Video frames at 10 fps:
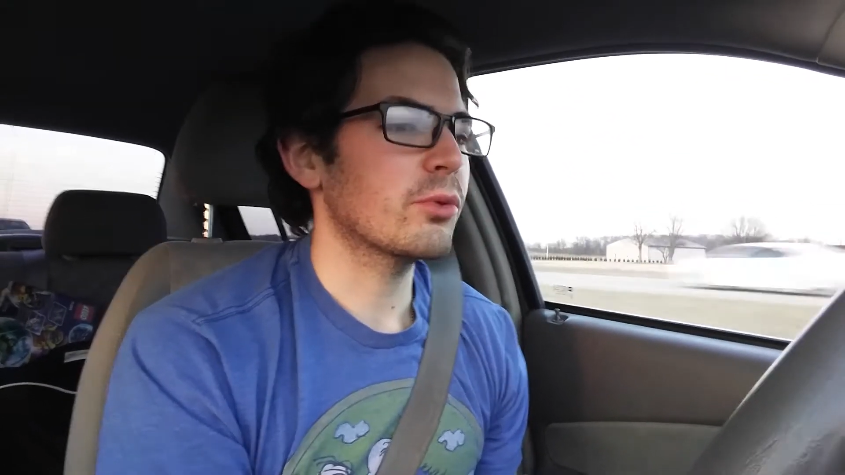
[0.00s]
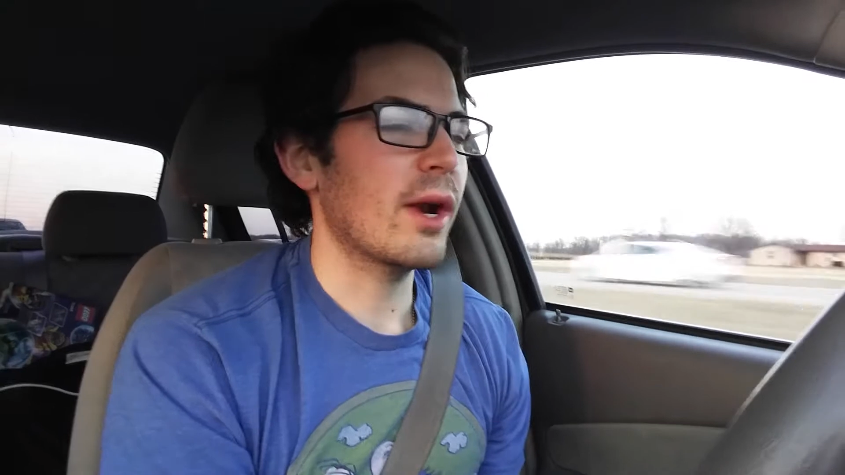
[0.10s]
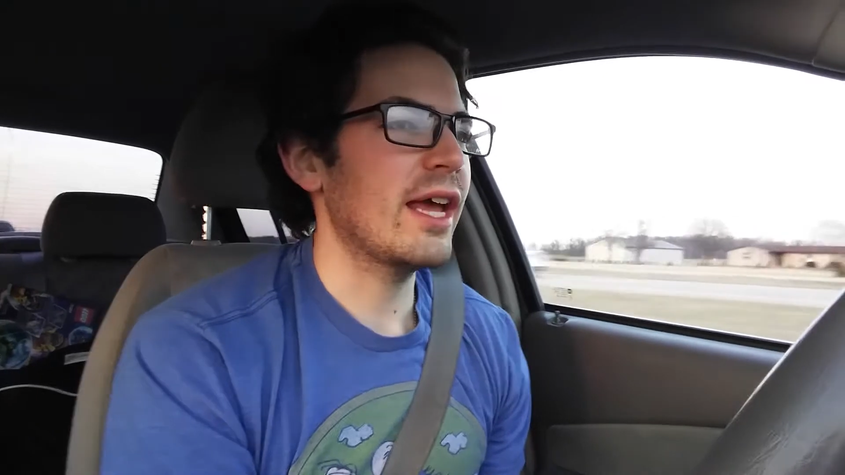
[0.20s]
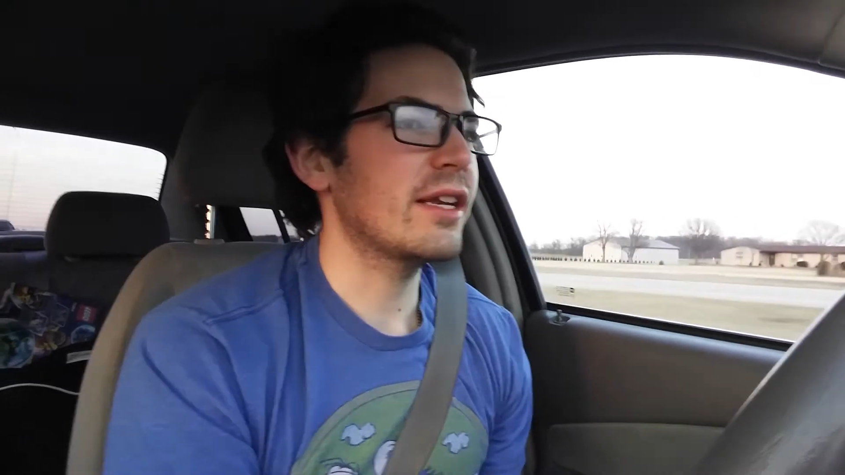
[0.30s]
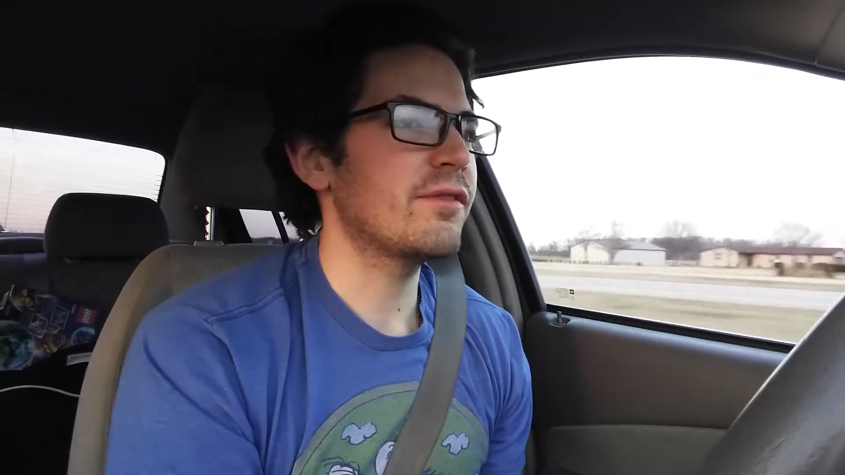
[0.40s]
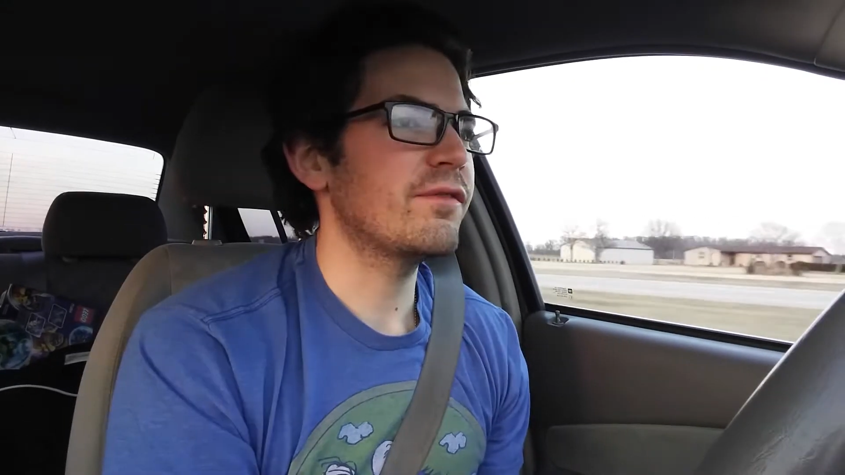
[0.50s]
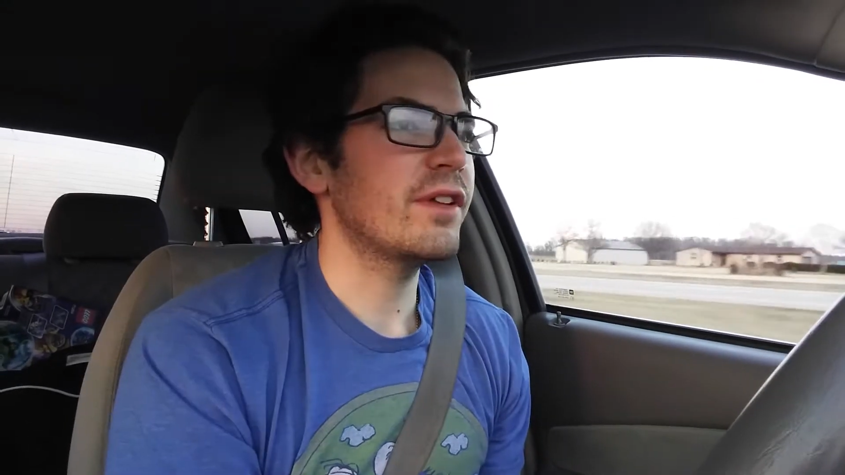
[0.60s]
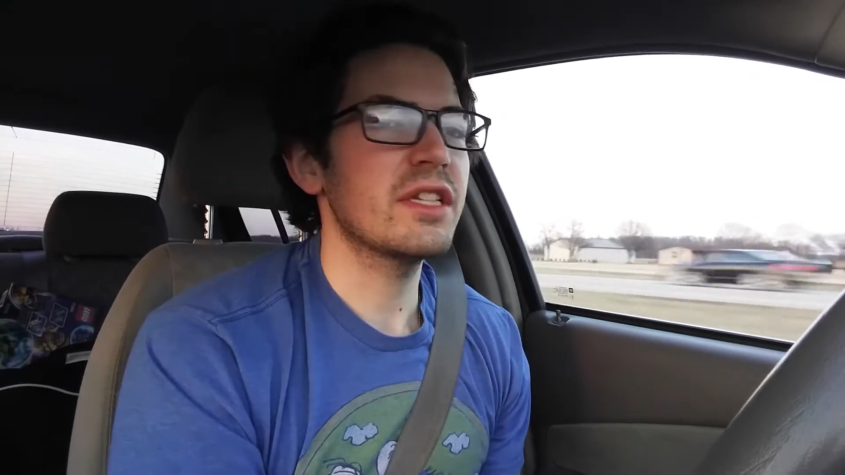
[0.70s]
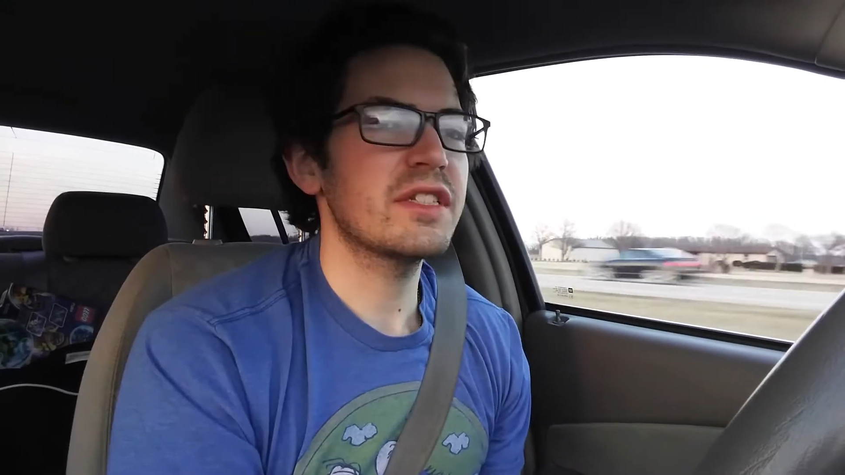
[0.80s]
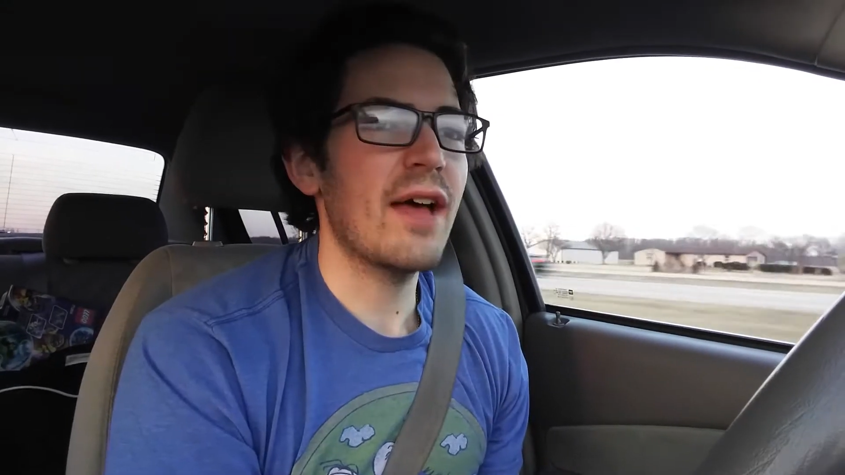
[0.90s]
grand
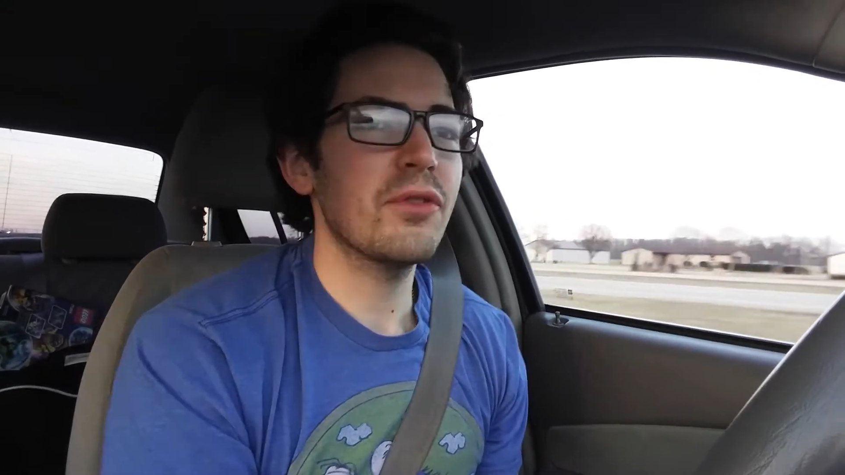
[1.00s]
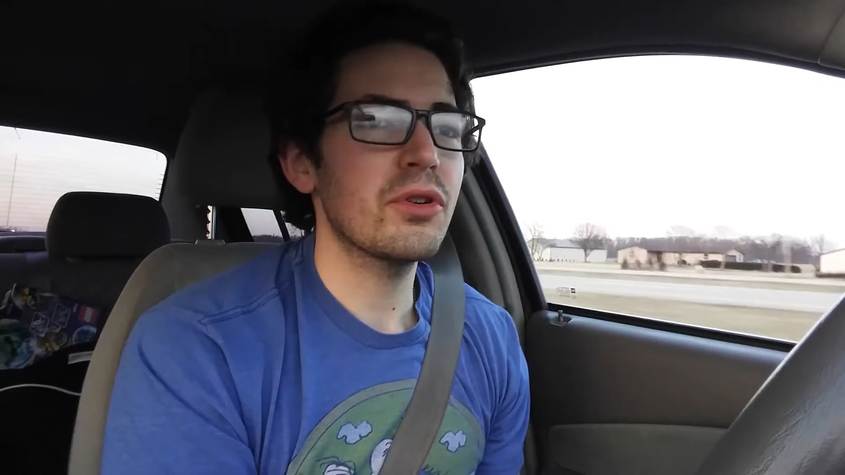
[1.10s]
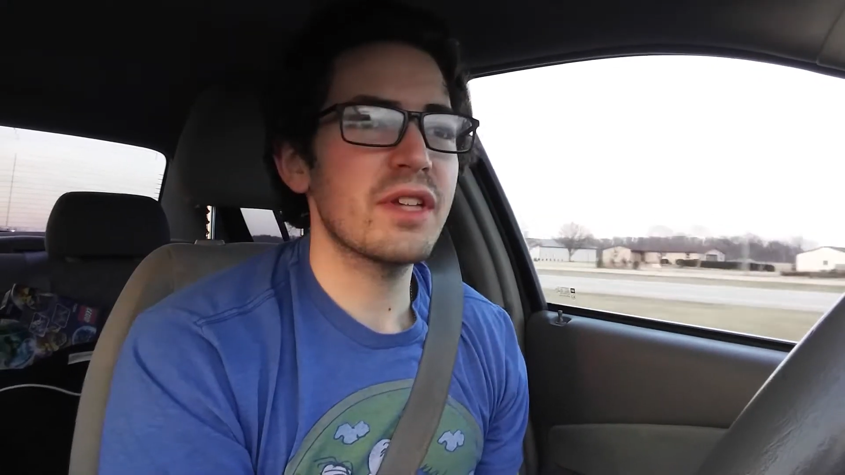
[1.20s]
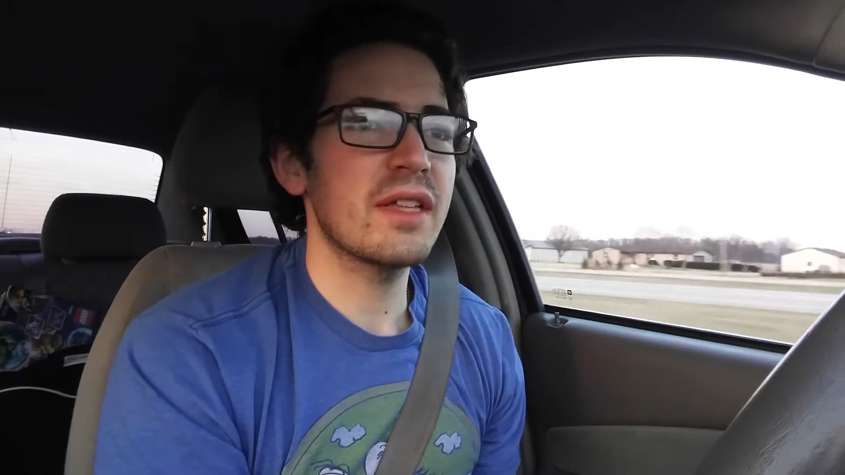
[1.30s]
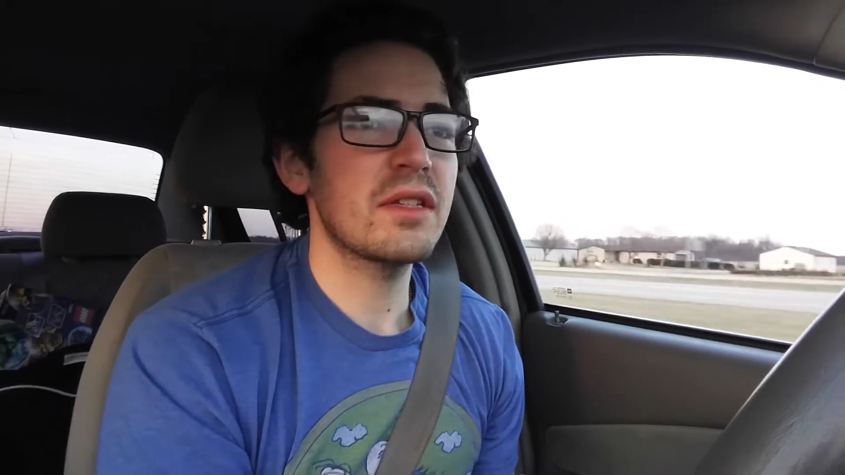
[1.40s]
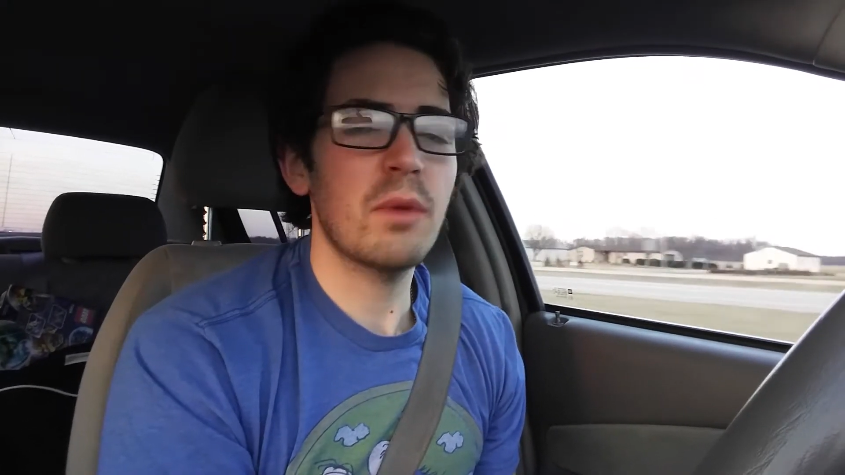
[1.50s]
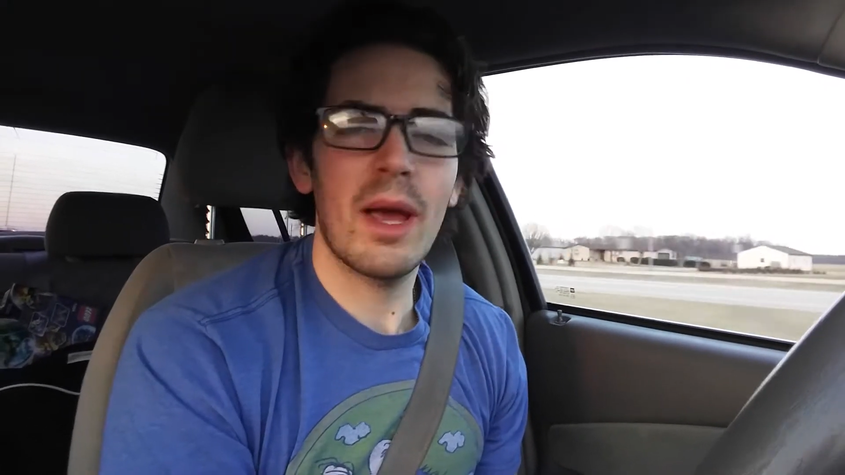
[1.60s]
philosophical sense is